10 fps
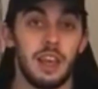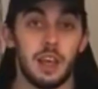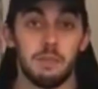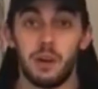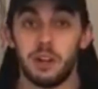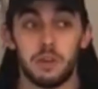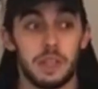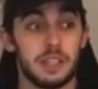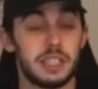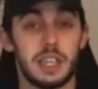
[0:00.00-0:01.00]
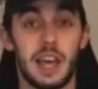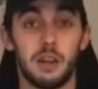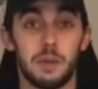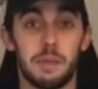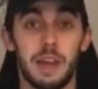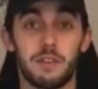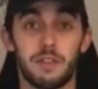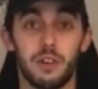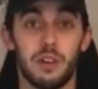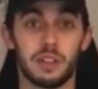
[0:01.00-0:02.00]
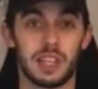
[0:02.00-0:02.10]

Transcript: Martin O'Neill did head up the betting for a long